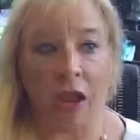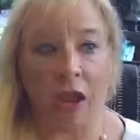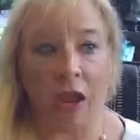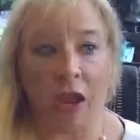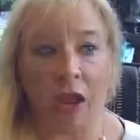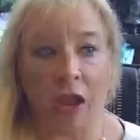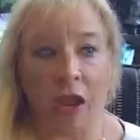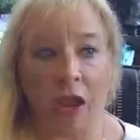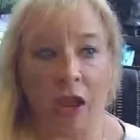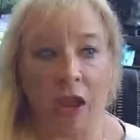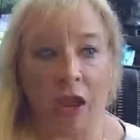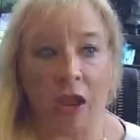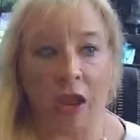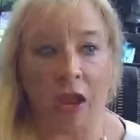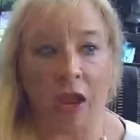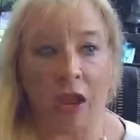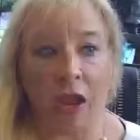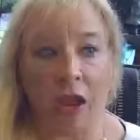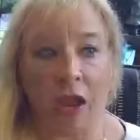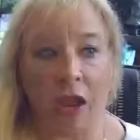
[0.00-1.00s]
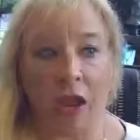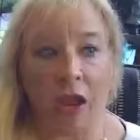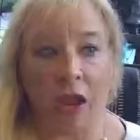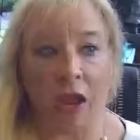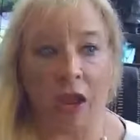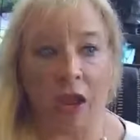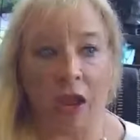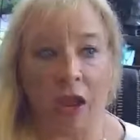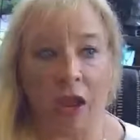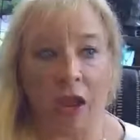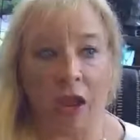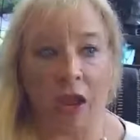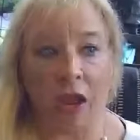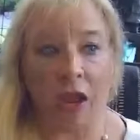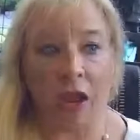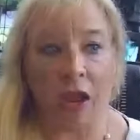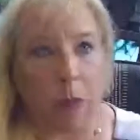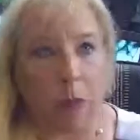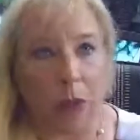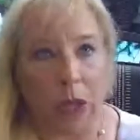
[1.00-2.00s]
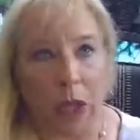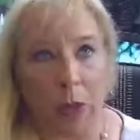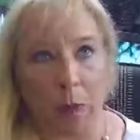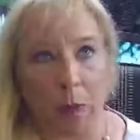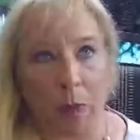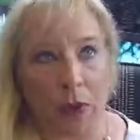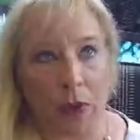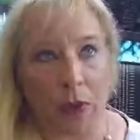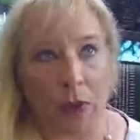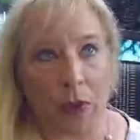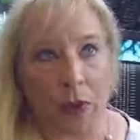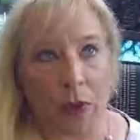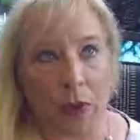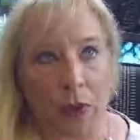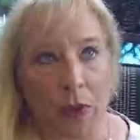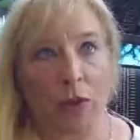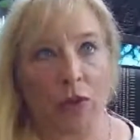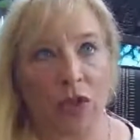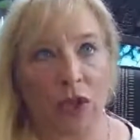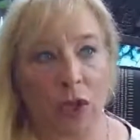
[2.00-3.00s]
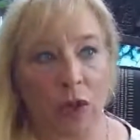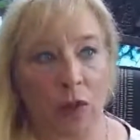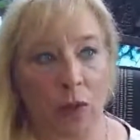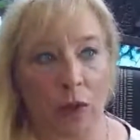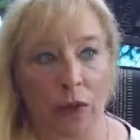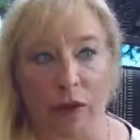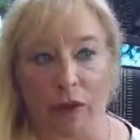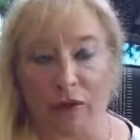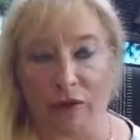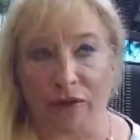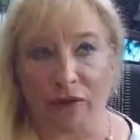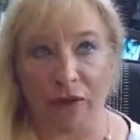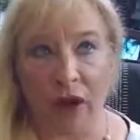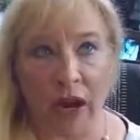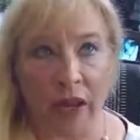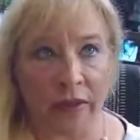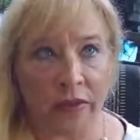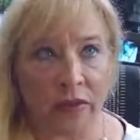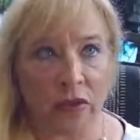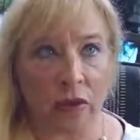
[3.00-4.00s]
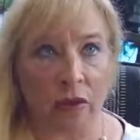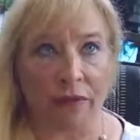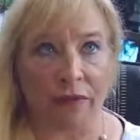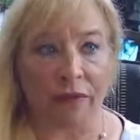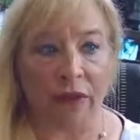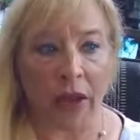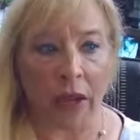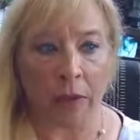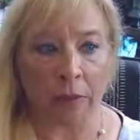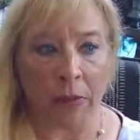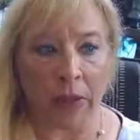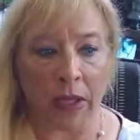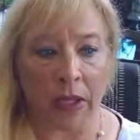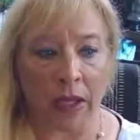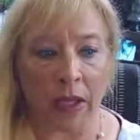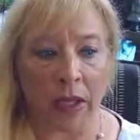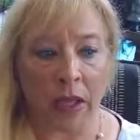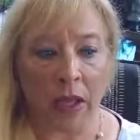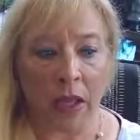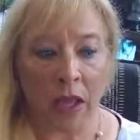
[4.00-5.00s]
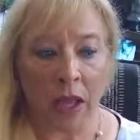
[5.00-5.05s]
And those are those people that are close to you, whether friends or family,